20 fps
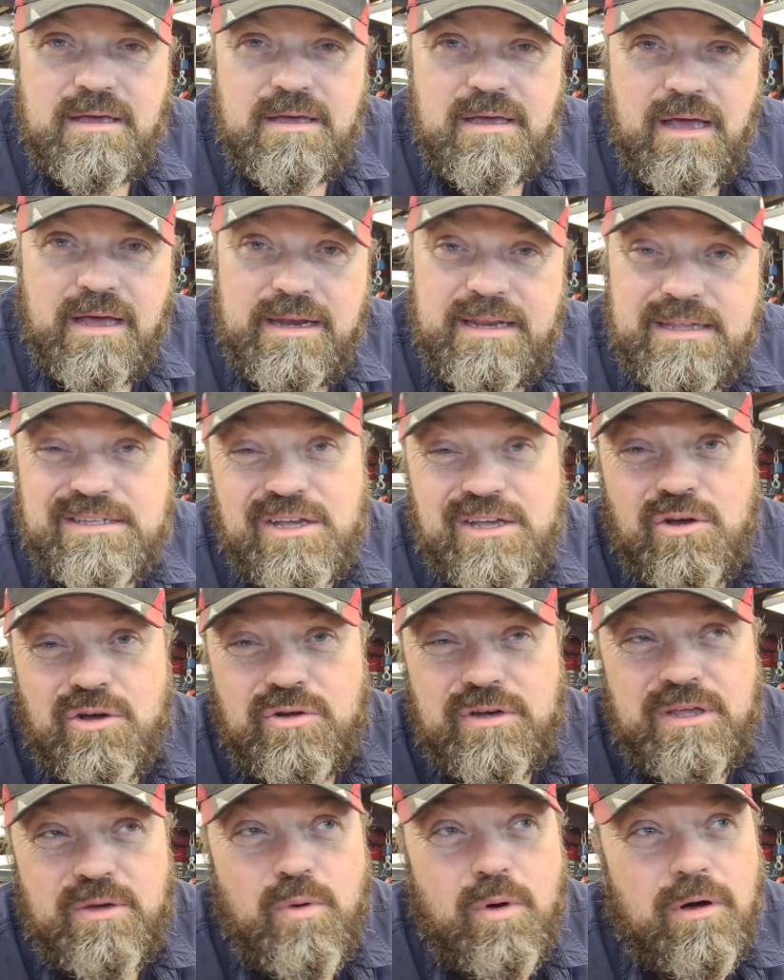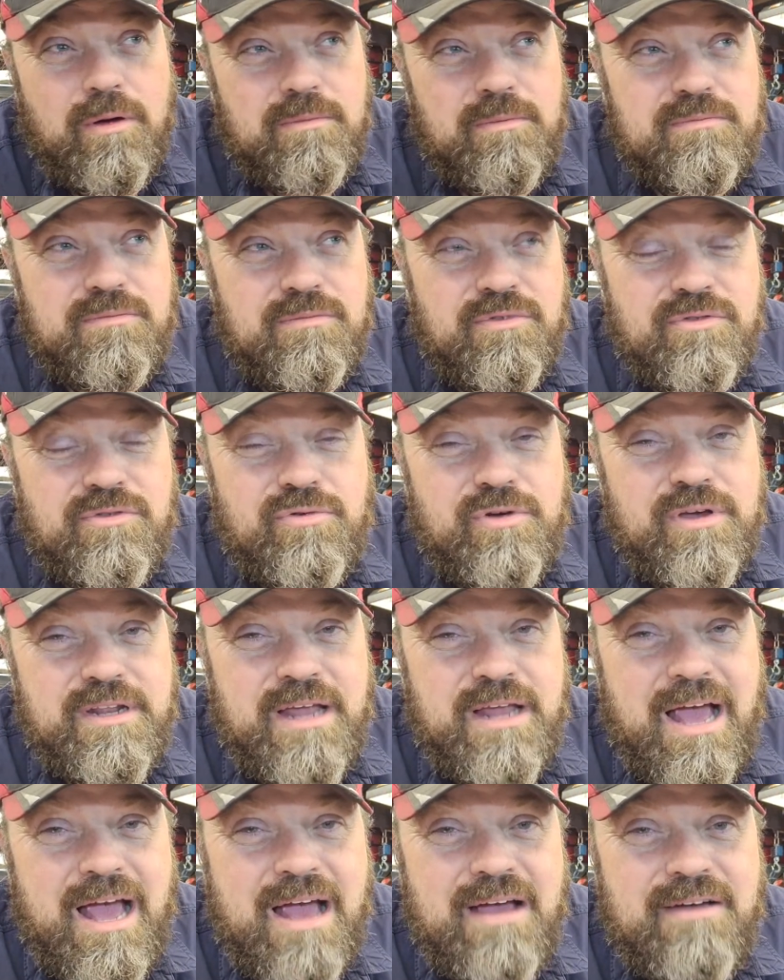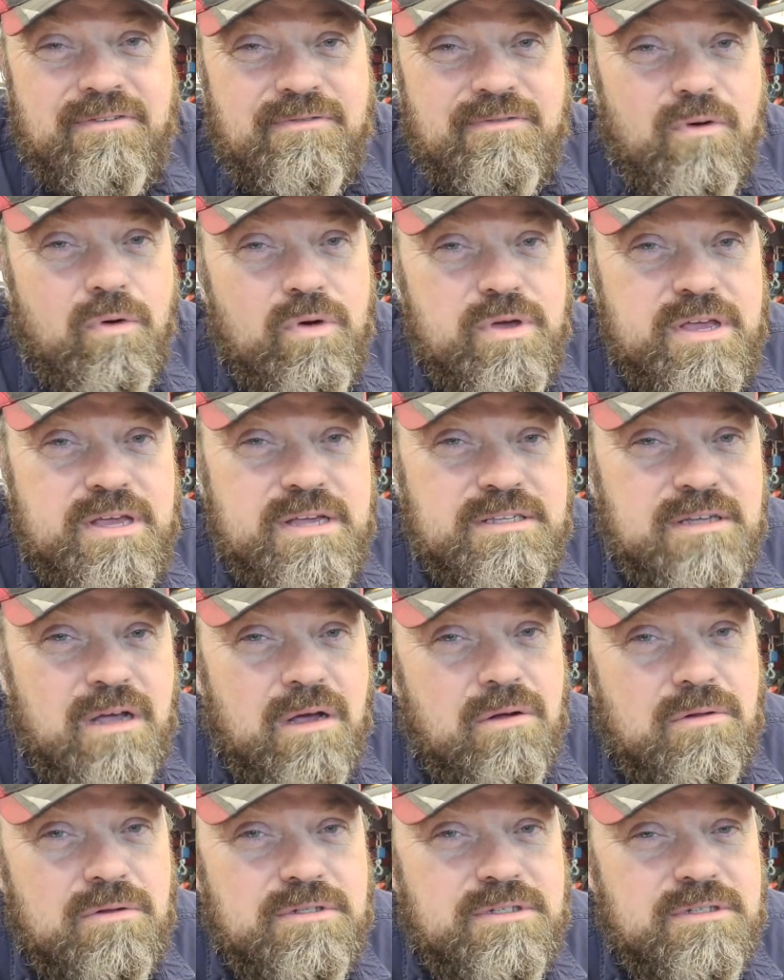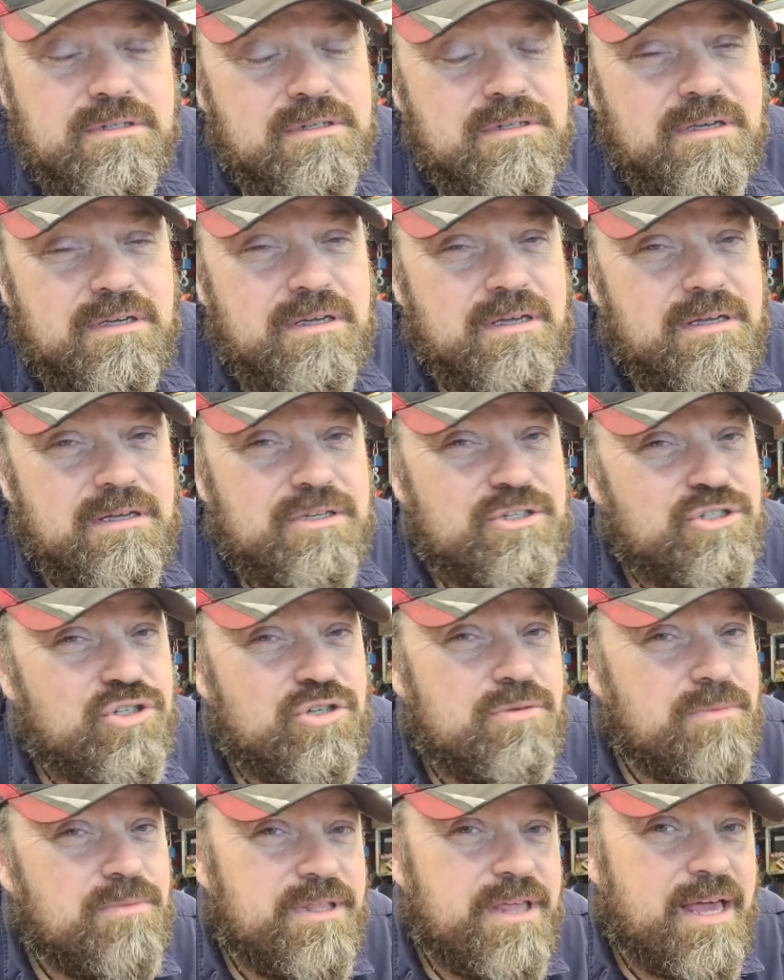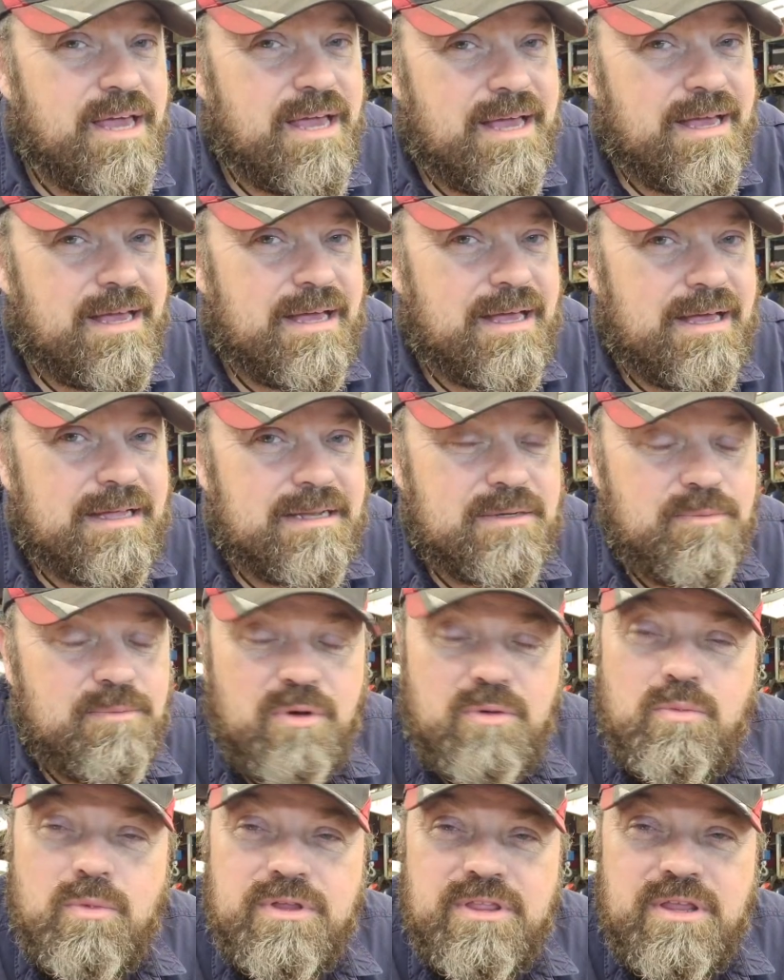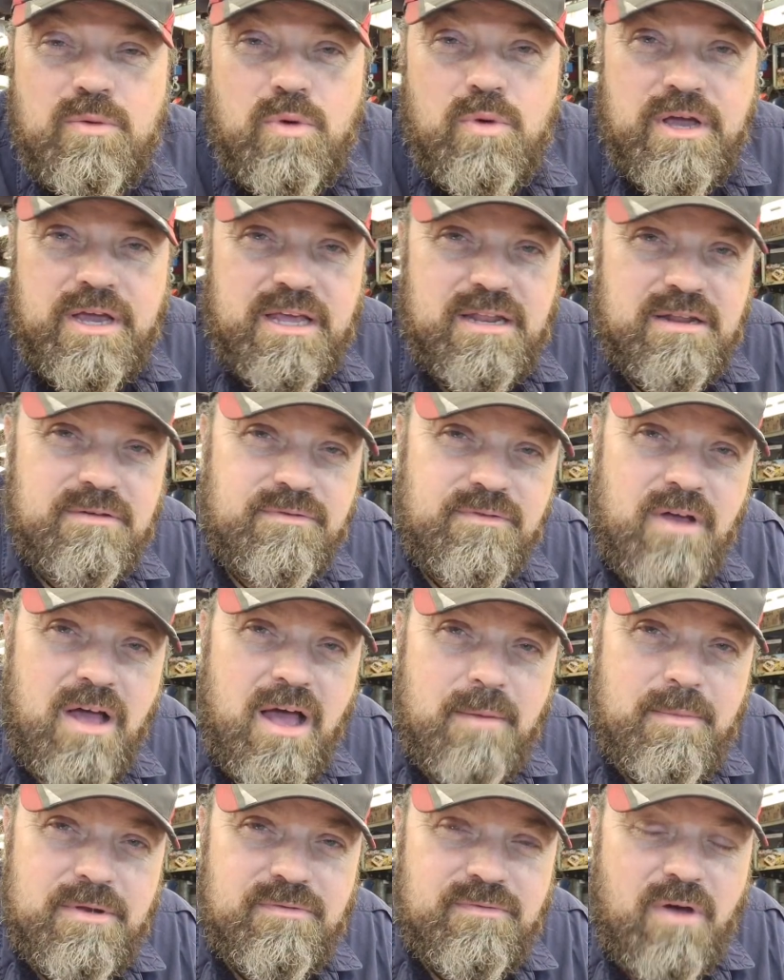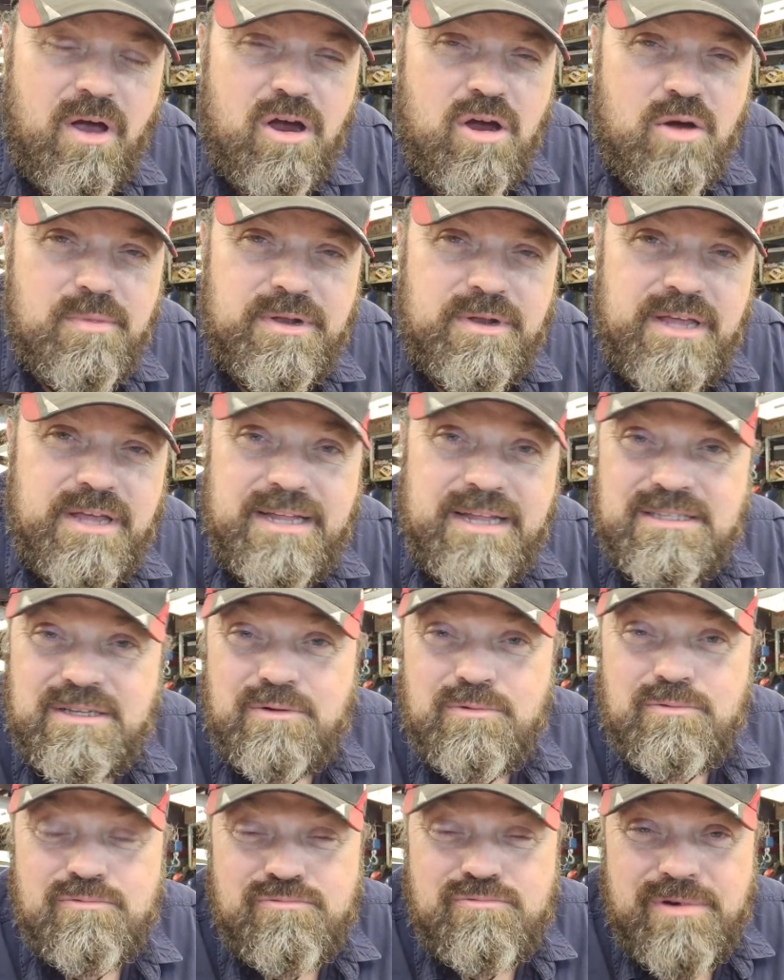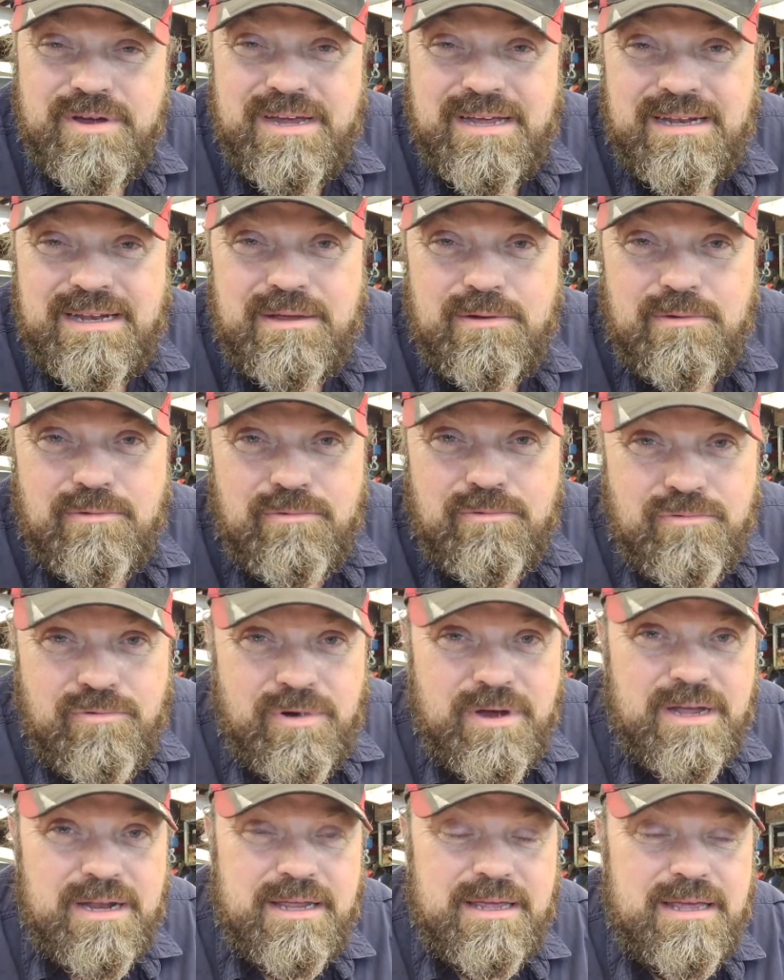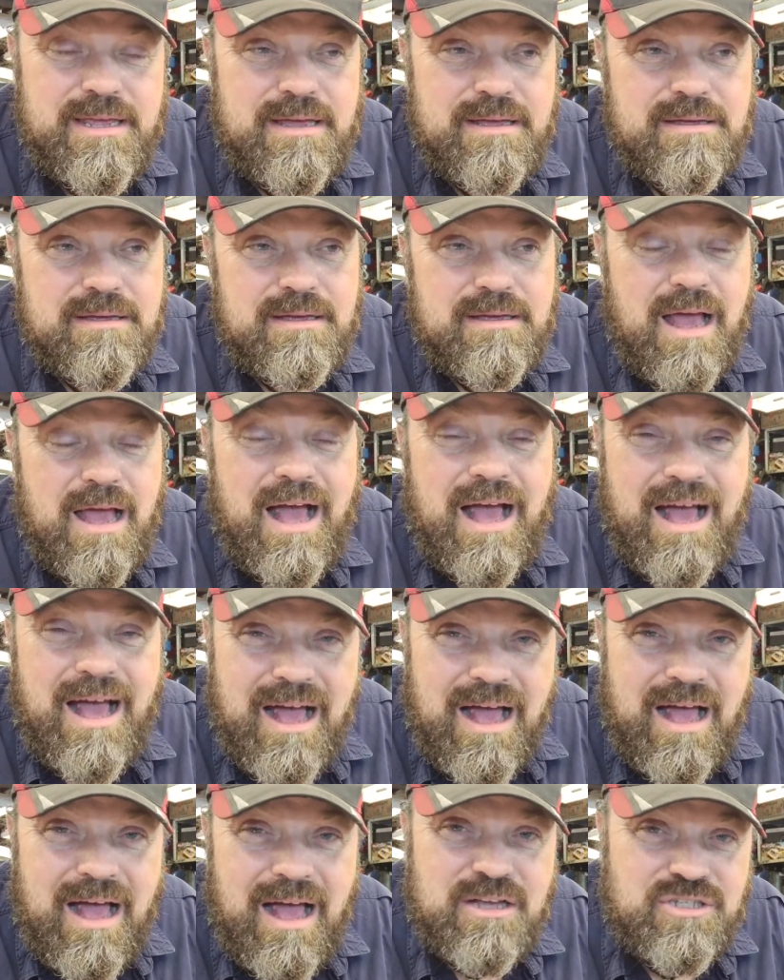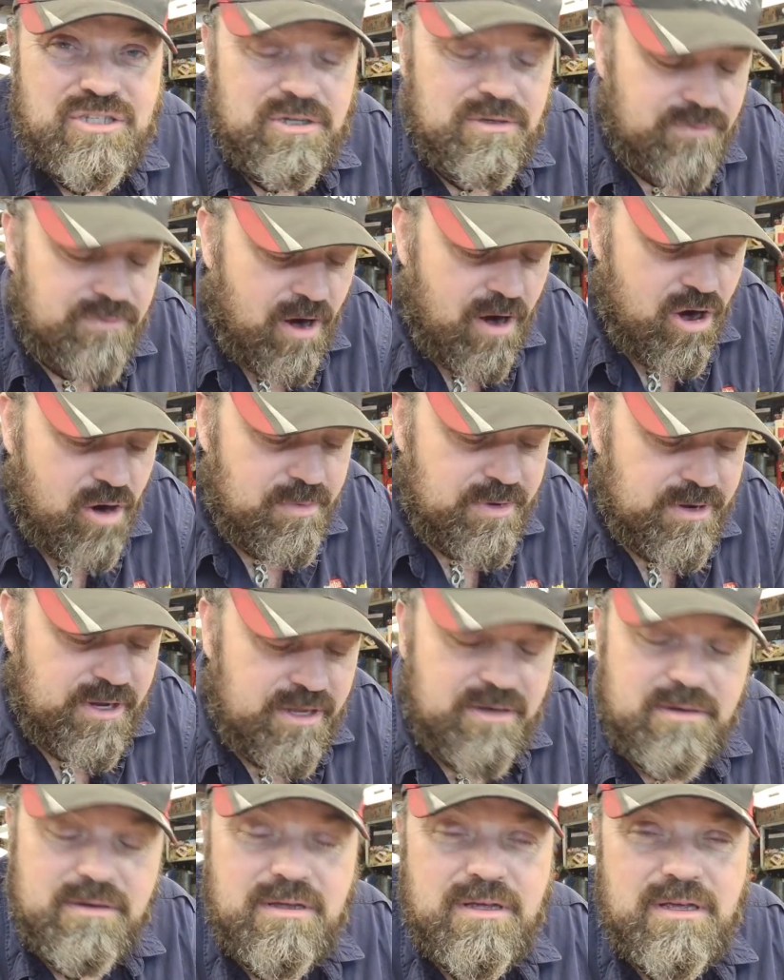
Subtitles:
And it's only, what, 3.5, 4 years old? Shouldn't be that hard, but when they work in a farm environment, it's a really, really harsh environment, and